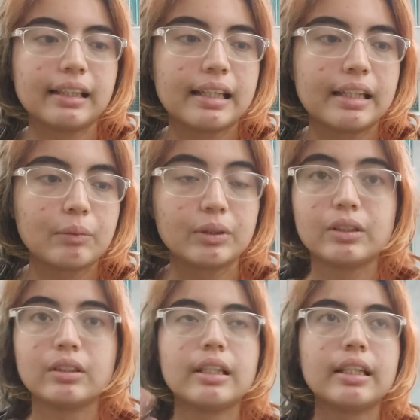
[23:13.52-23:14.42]
he
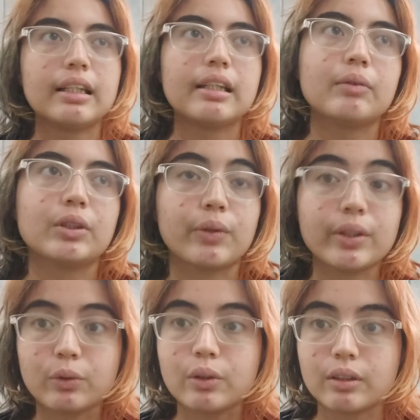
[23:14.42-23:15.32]
was
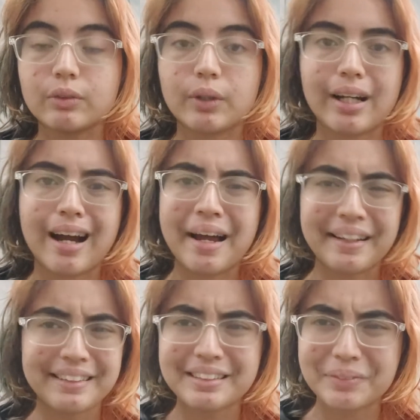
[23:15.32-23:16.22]
going to the car. I
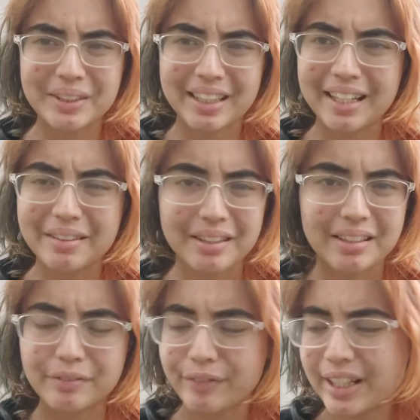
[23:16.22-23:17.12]
guess it was like
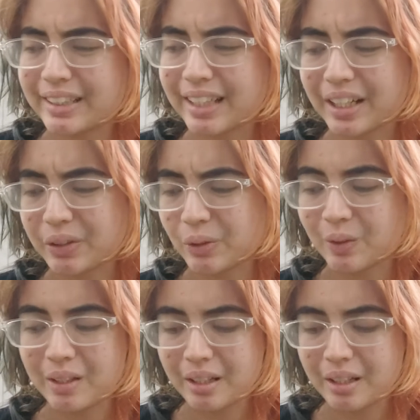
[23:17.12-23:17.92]
his friends, I don't know.